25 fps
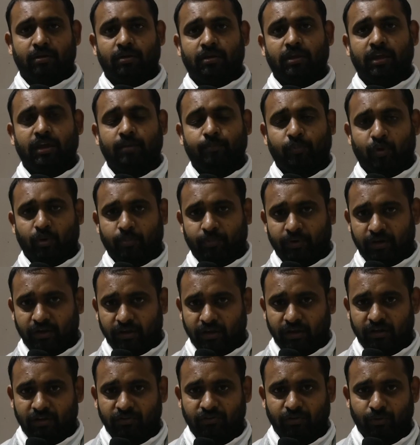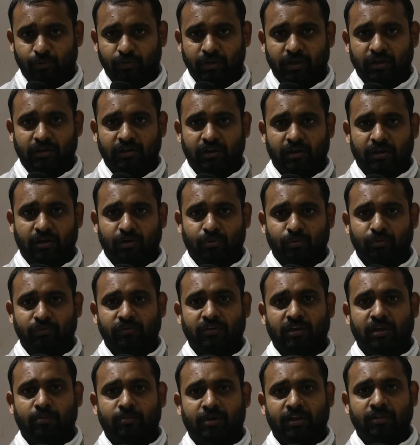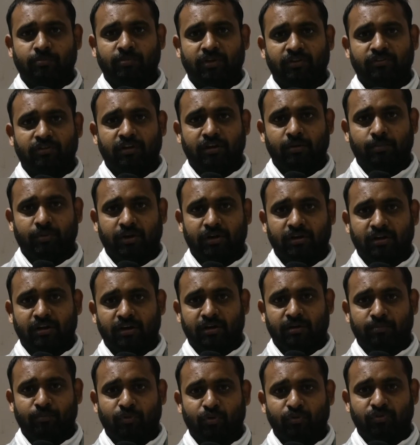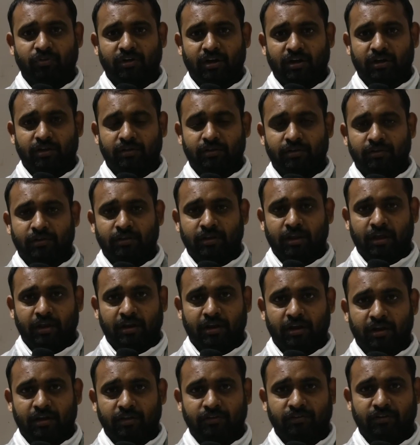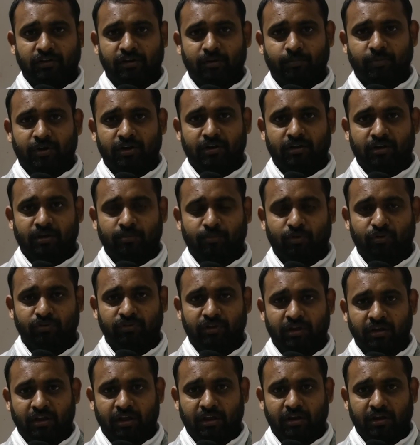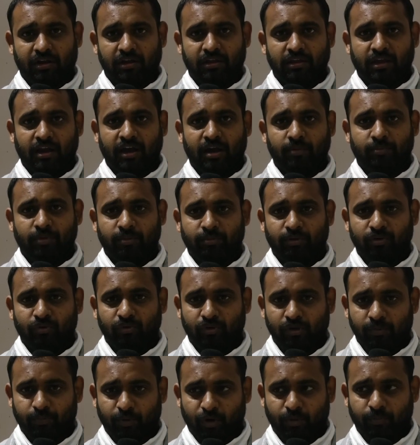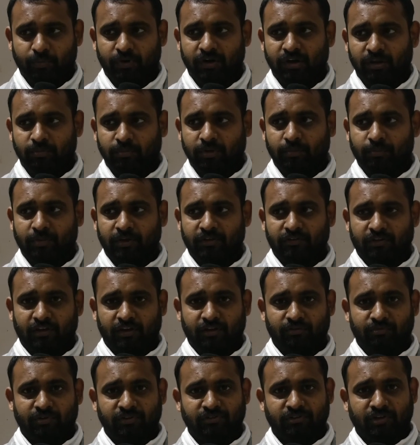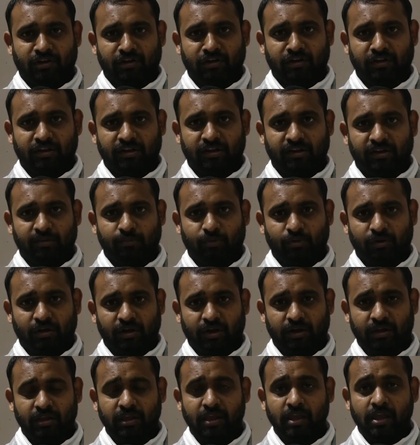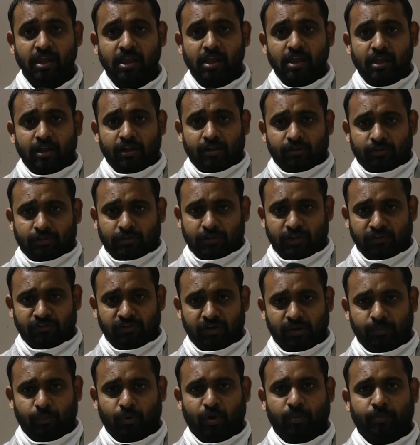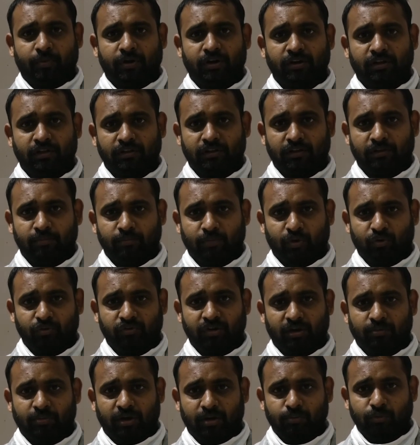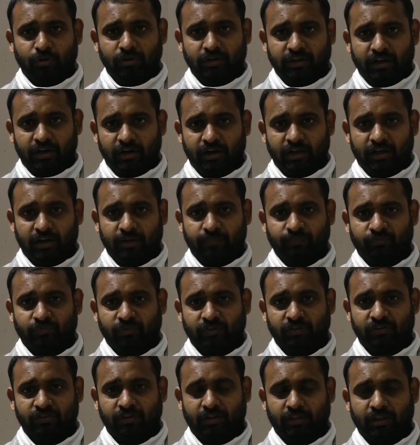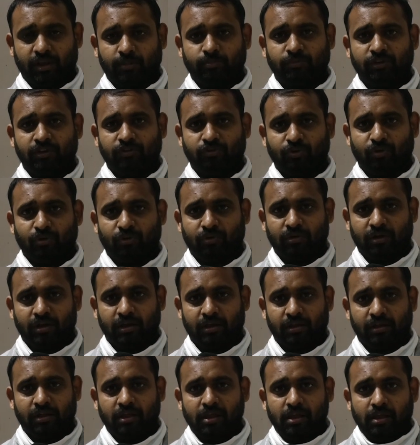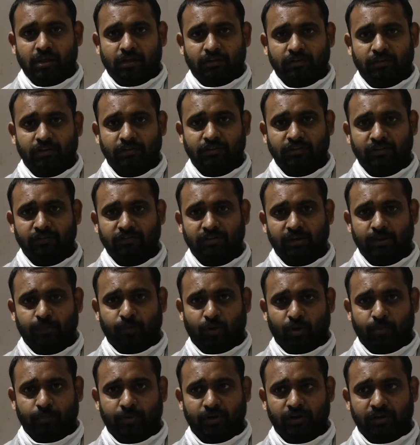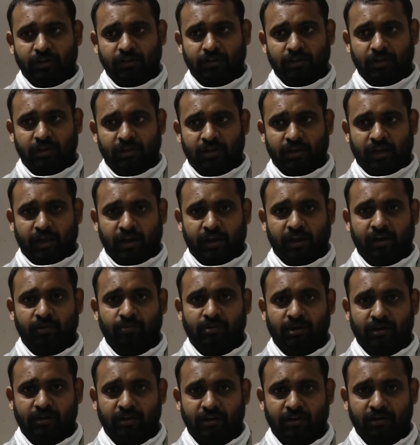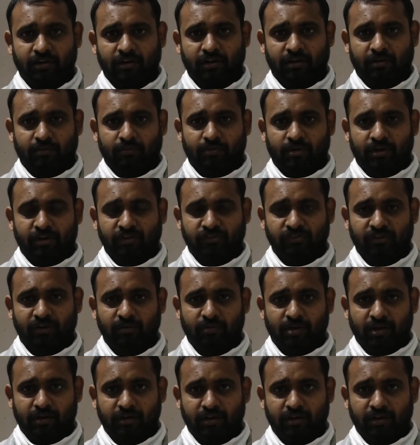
Even after giving the money, the accused were evasive to do the place in the name of Kolhe. When Kolhe asked for the money from the accused, they refused to give money back. Due to this, Kolhe tried to commit suicide by eating sleeping pills under the stress.